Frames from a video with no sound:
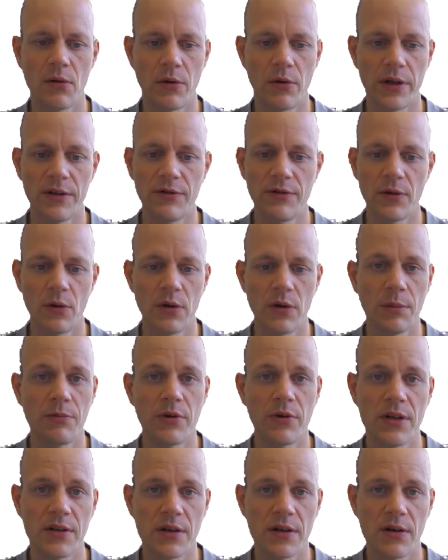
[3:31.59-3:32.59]
or even only
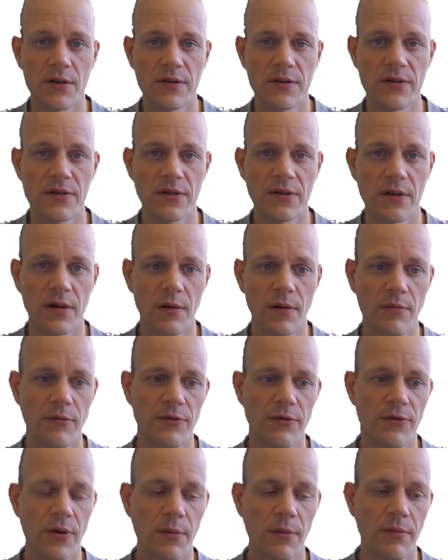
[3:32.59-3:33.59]
printouts
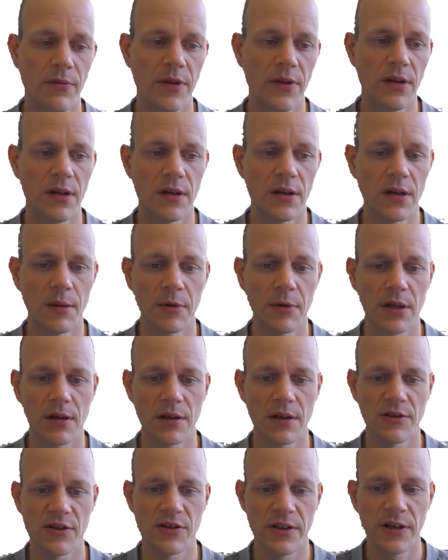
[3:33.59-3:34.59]
from the chemical
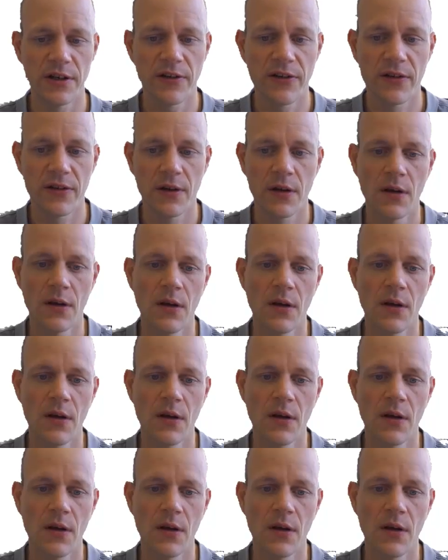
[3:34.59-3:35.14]
engineers.